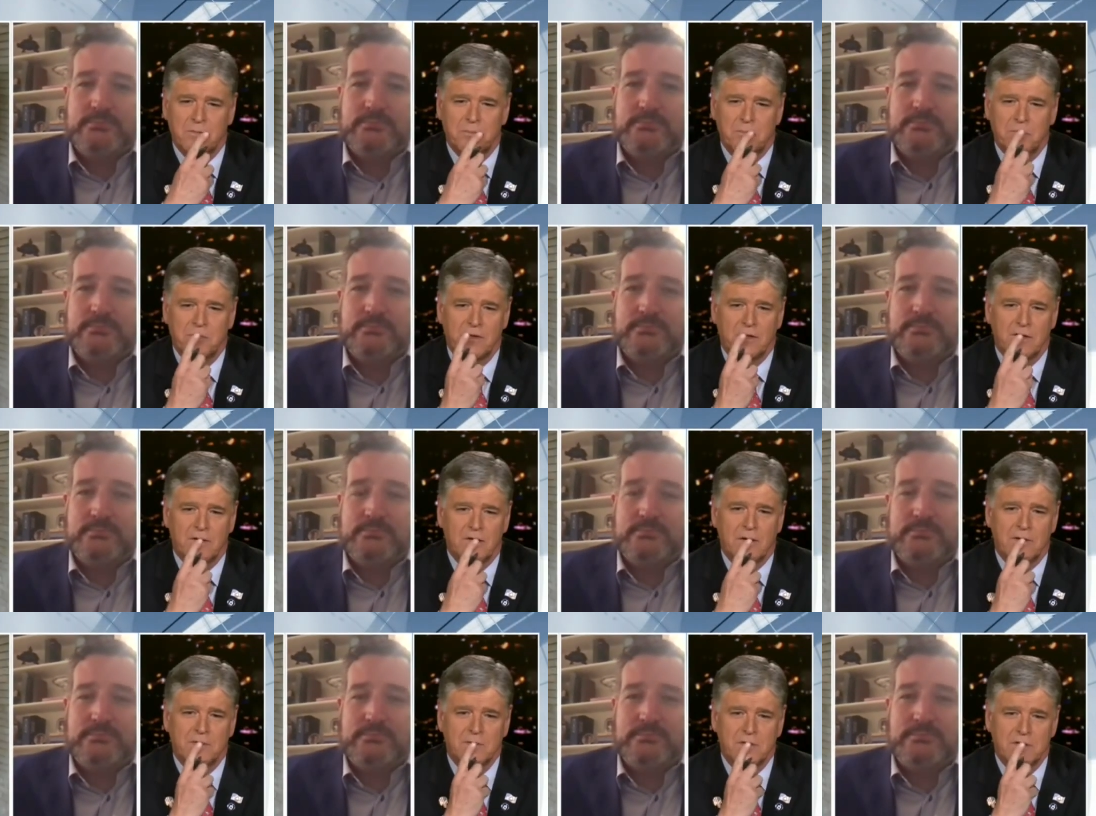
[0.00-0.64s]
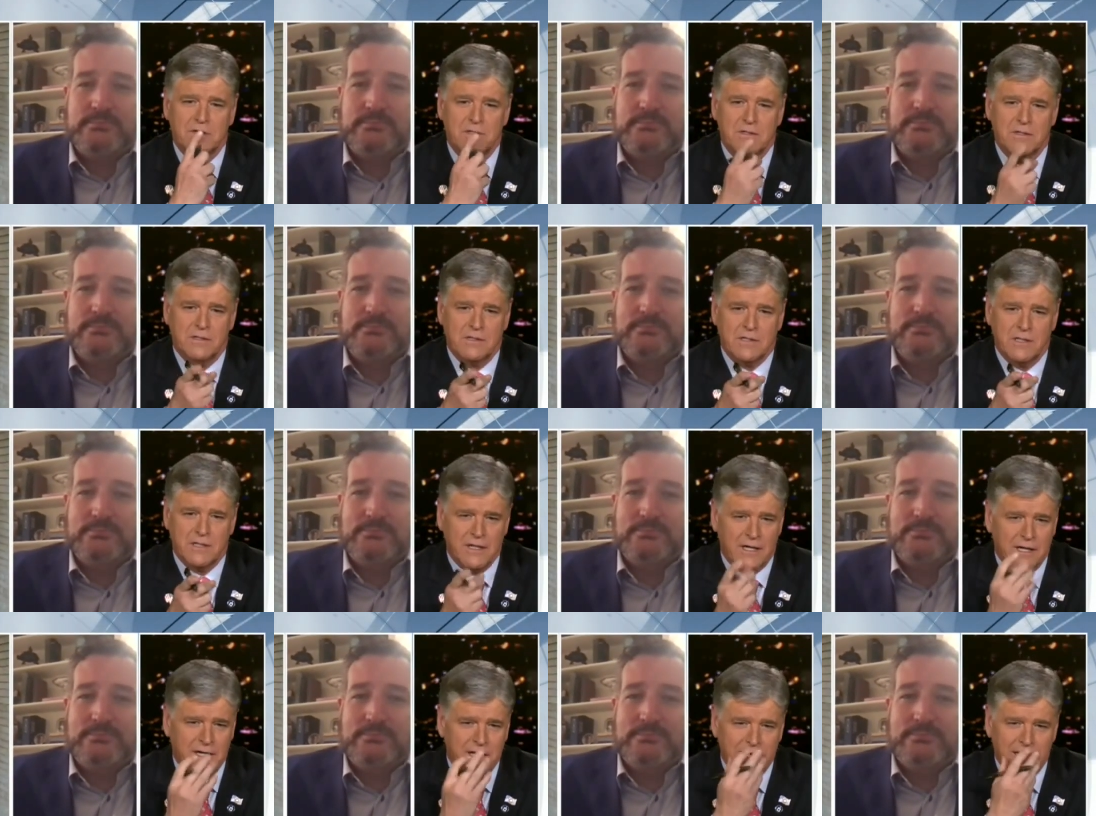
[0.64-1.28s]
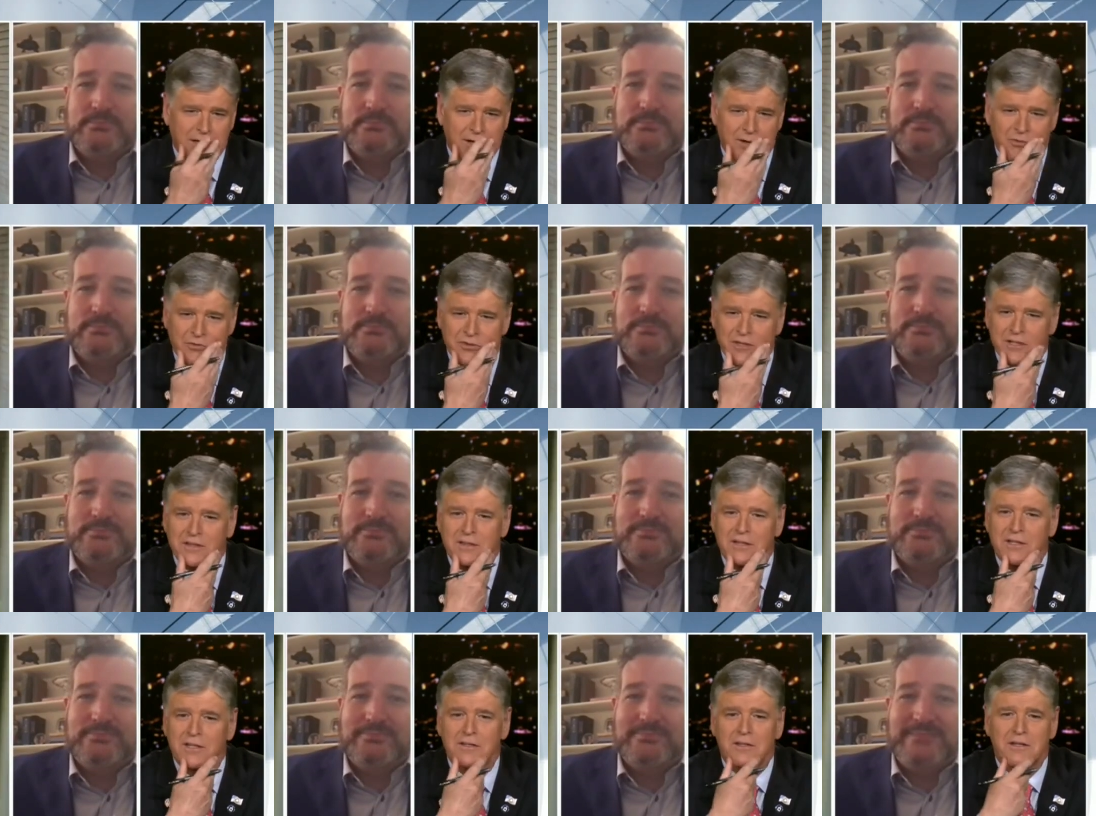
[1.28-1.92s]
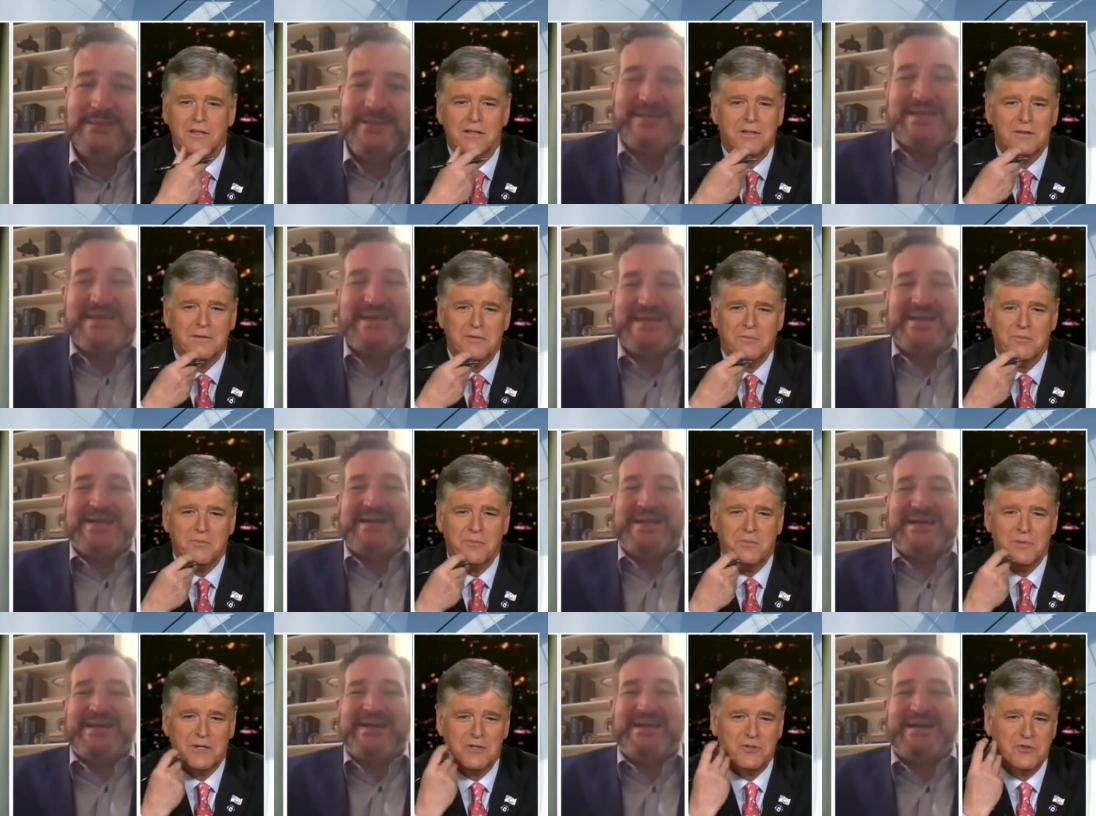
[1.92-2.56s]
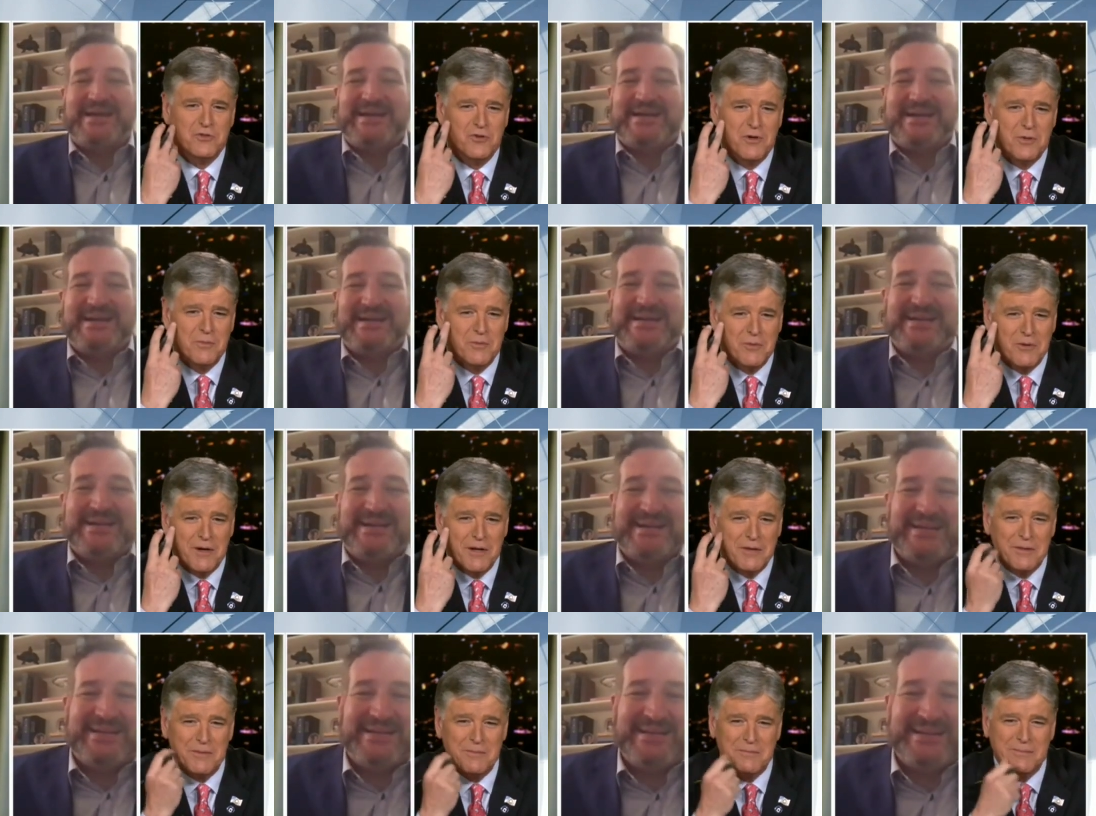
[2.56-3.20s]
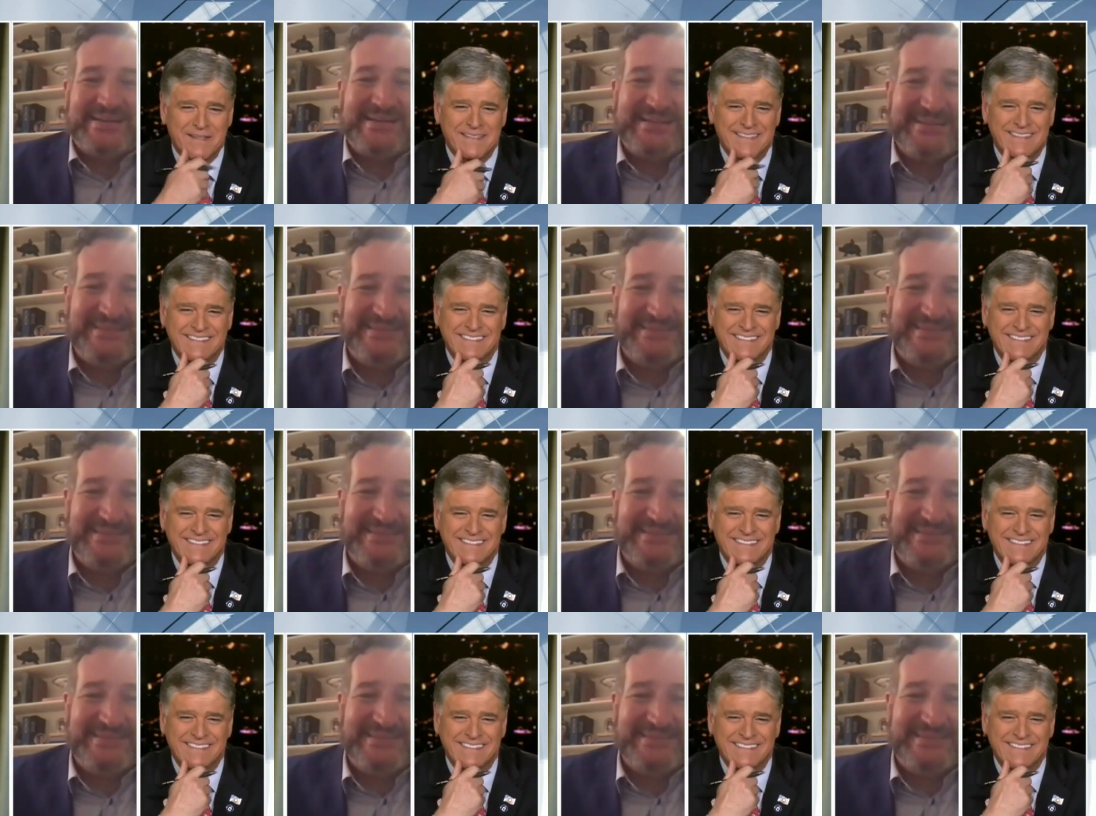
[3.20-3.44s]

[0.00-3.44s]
Speaker 1: the beard. I'm just looking. I, I don't think they did a big trim around the. beard.